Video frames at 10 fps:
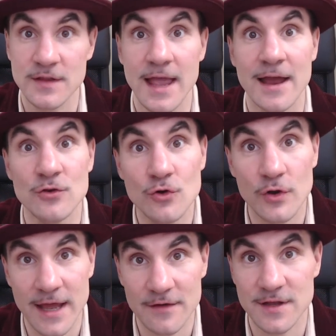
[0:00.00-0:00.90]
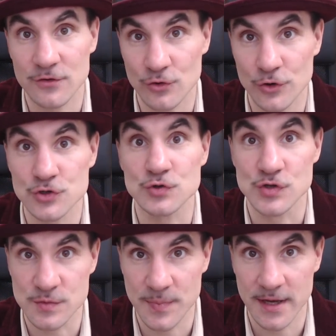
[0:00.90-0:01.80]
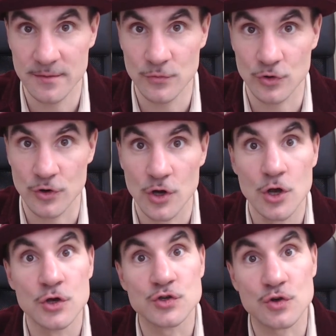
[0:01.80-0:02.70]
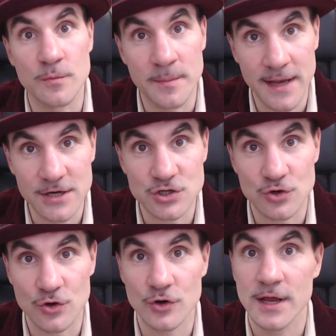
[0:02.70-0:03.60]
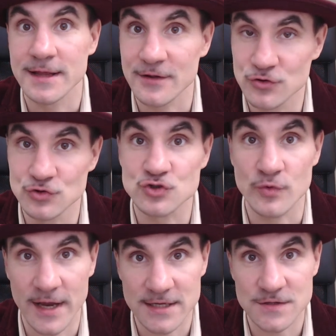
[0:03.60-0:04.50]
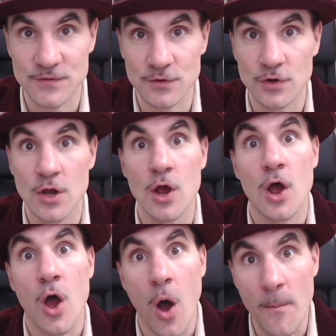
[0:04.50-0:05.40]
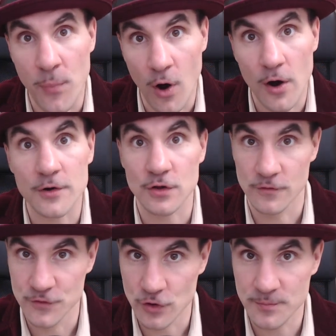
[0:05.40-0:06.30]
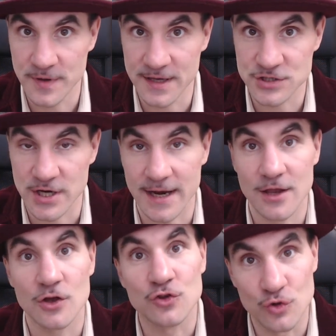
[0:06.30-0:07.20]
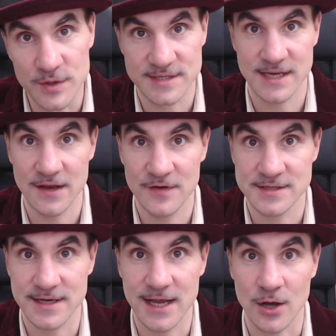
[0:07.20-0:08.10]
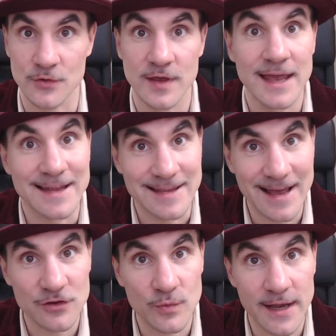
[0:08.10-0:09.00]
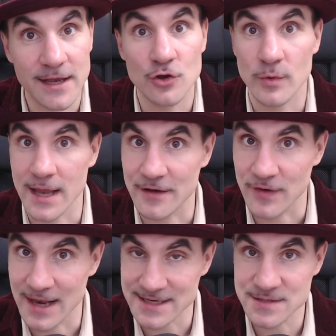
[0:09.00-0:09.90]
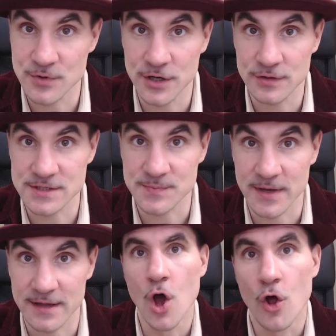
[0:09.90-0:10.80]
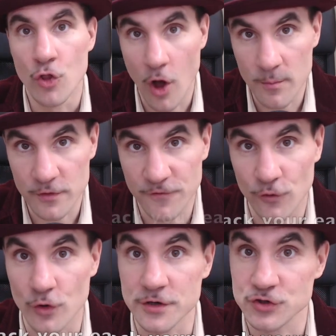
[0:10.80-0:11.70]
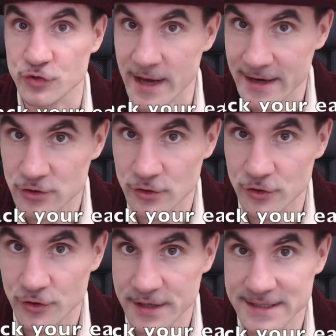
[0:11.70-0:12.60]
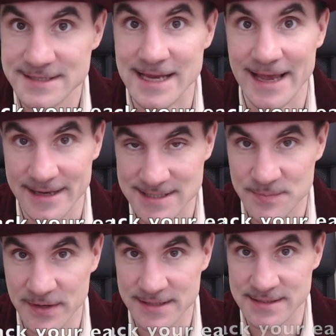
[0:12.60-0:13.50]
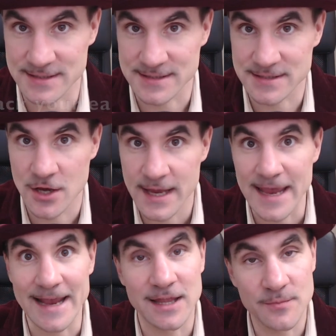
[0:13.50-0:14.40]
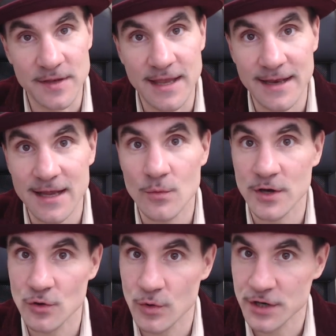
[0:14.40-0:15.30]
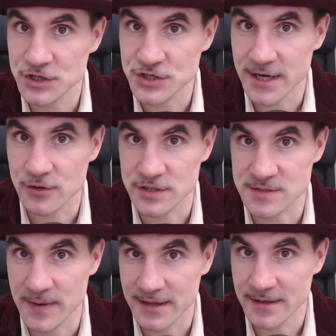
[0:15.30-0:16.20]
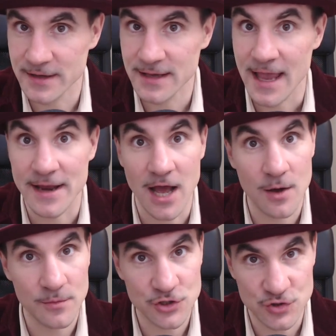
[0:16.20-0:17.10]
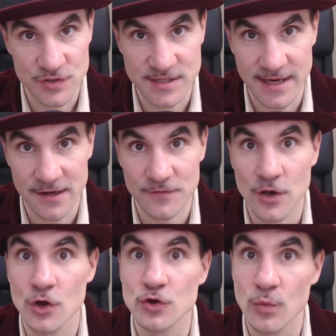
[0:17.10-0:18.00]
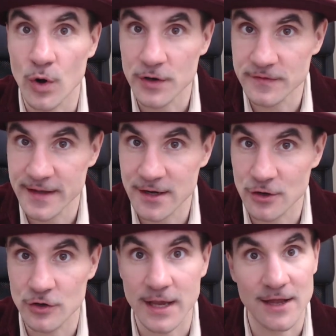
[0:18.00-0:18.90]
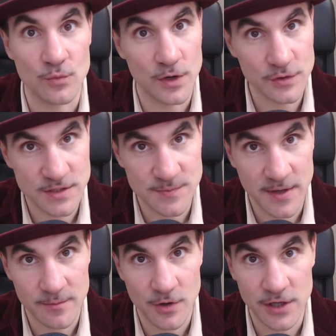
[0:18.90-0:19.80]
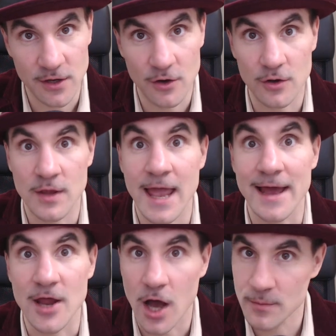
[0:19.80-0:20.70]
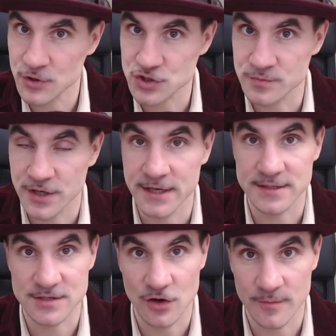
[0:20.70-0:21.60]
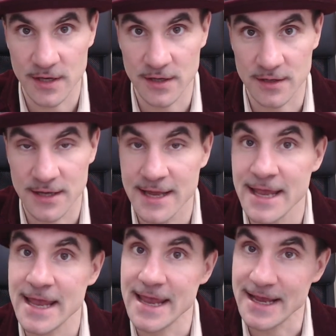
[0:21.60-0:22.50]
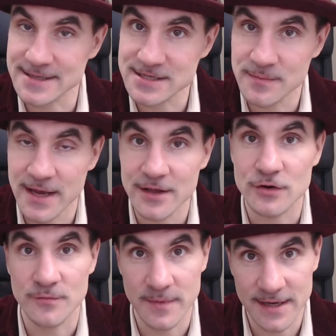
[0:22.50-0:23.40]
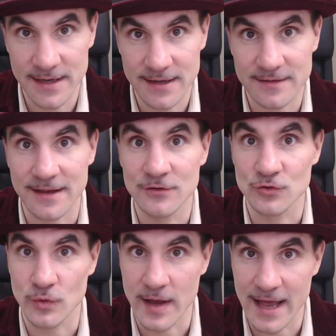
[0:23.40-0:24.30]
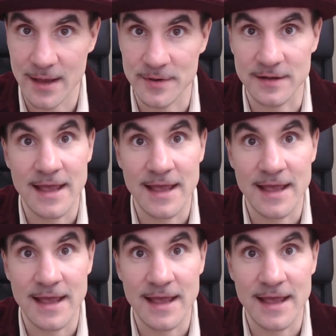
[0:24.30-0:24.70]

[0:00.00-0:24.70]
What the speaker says: And you're gonna have that urge to spend more. So make sure that you transfer a part of your paycheck to a savings account. That way you will have less money to spend. Number 4, track your earnings and expenses. In the beginning, when you want to check your spending and how much you save, you want to take a look at what you spend money on and how much money is coming in. It's a matter of making it into a habit.